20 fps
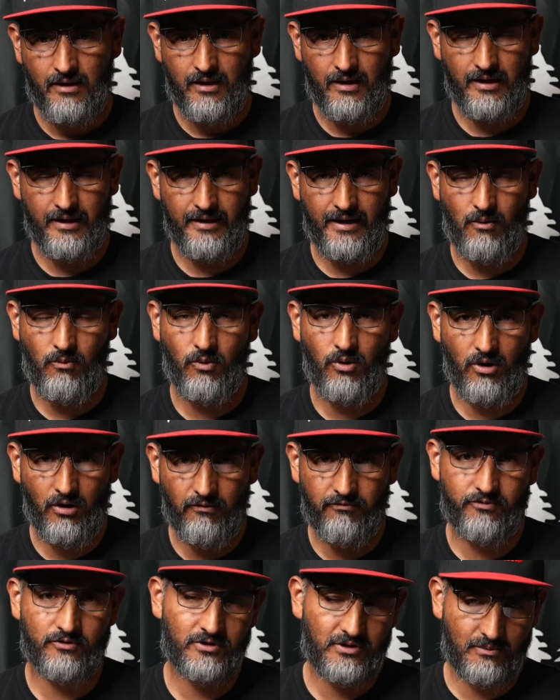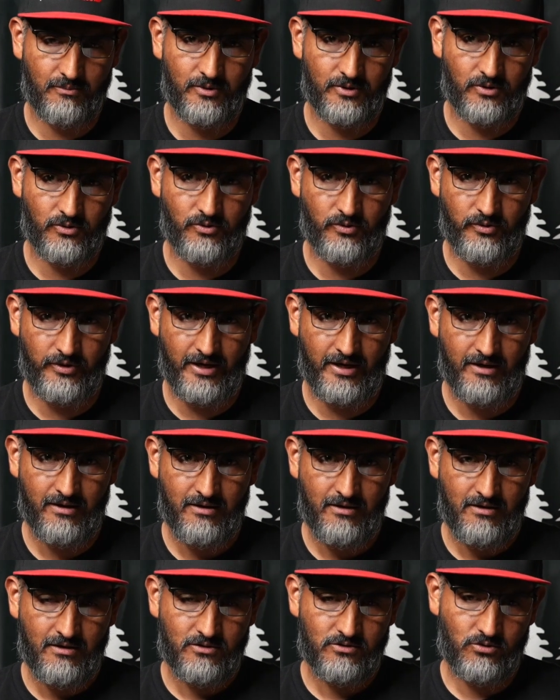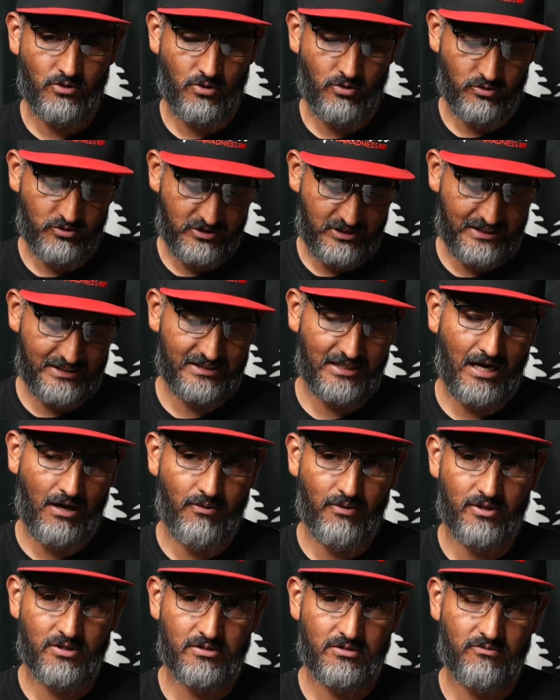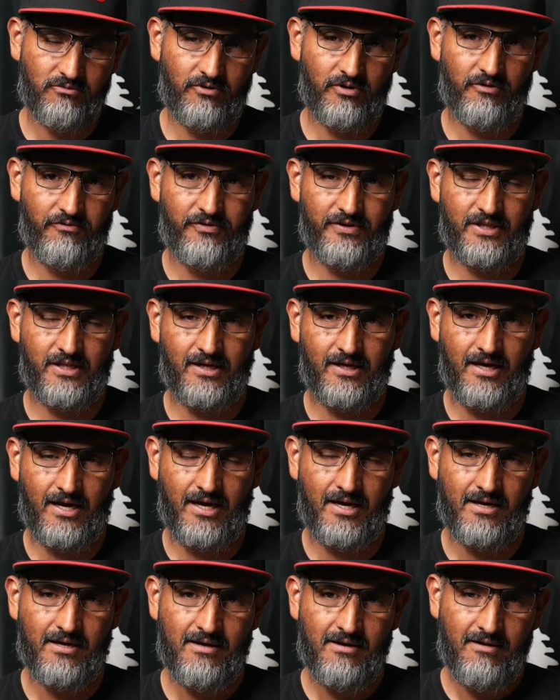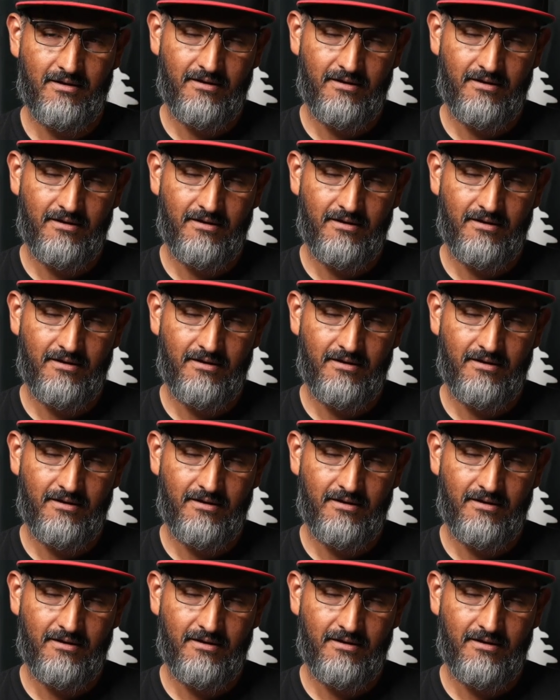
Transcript: And I would love for someone to do that. So 6 hours for the 50K,